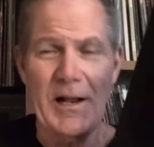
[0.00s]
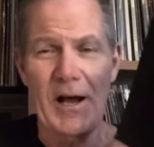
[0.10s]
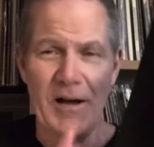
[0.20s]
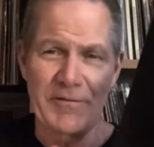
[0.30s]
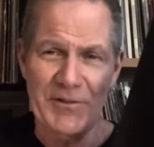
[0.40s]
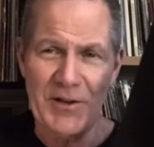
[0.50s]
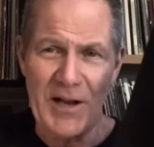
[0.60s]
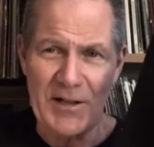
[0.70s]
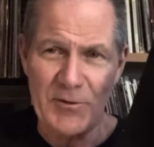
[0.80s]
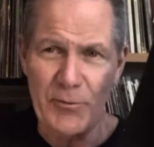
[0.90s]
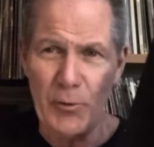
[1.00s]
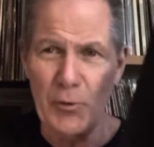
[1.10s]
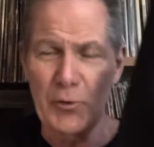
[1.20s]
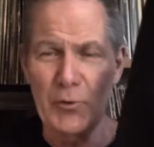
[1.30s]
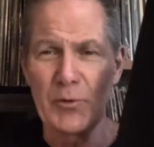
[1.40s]
Obviously, not the full
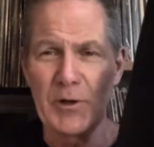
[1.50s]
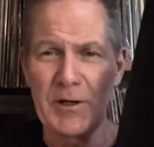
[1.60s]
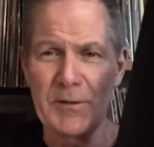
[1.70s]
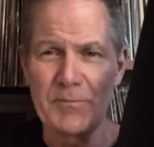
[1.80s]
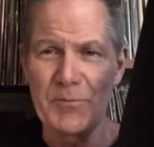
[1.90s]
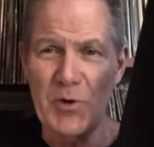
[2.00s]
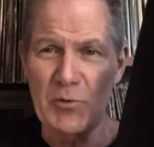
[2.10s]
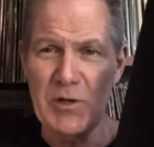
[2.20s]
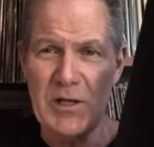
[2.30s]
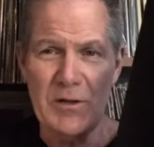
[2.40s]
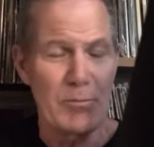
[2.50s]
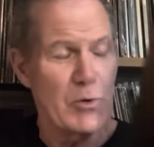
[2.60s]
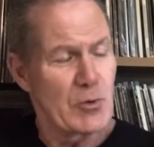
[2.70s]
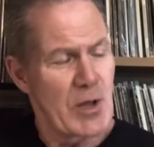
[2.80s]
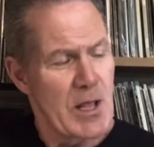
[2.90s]
Who, uh, no Keith
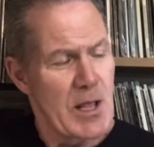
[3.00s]
Moon.